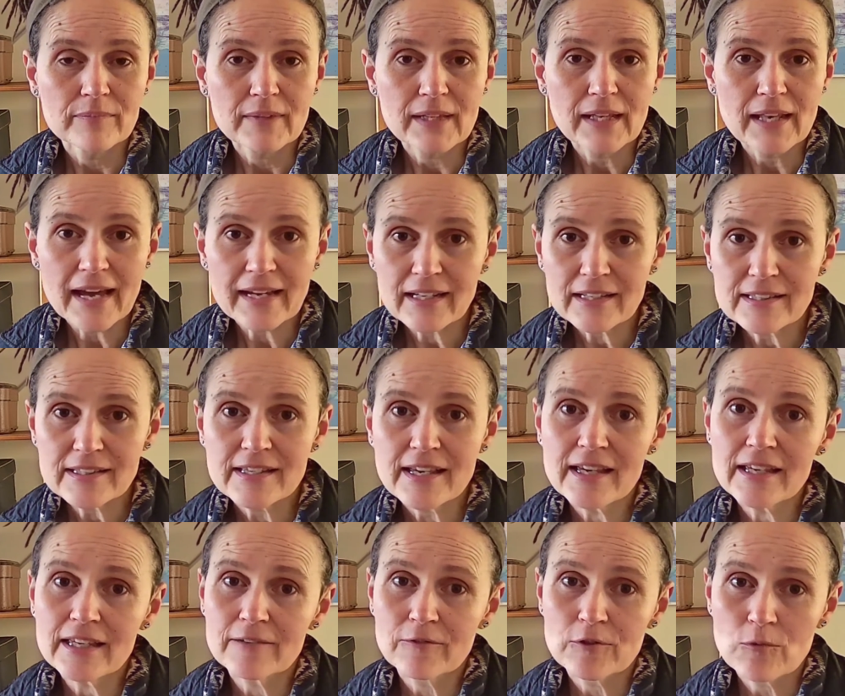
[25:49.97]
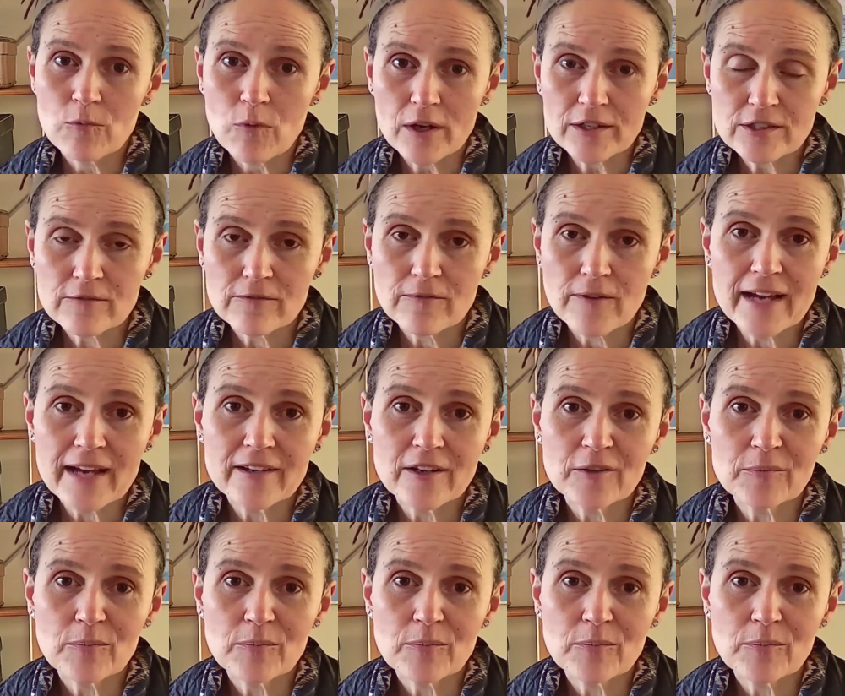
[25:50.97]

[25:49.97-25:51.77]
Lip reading: Like I say, if you want to find out